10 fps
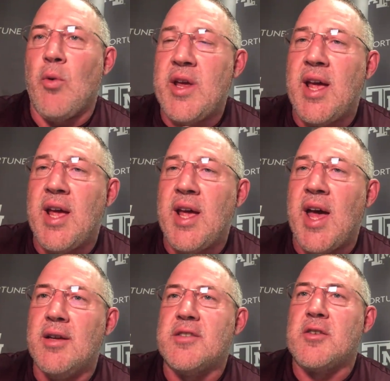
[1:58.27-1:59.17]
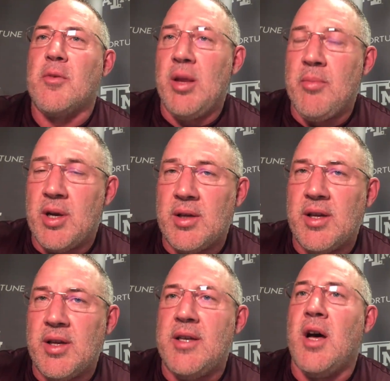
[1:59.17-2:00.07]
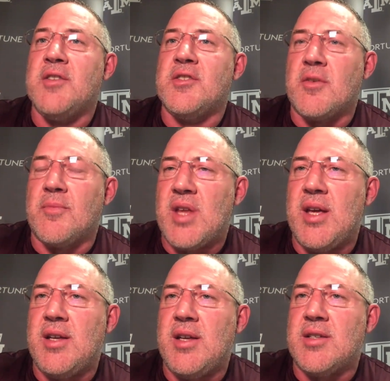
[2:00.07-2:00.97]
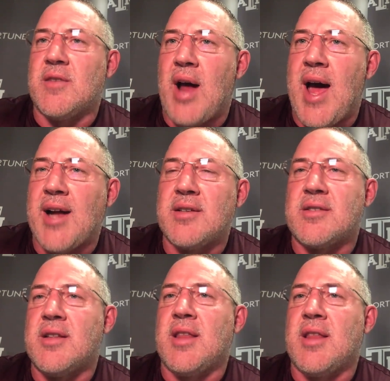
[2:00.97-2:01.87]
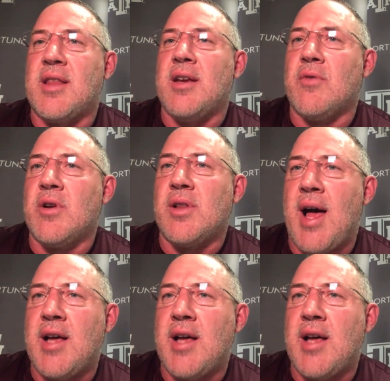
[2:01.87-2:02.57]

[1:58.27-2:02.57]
Now, we had subliminally done some things in practice that they didn't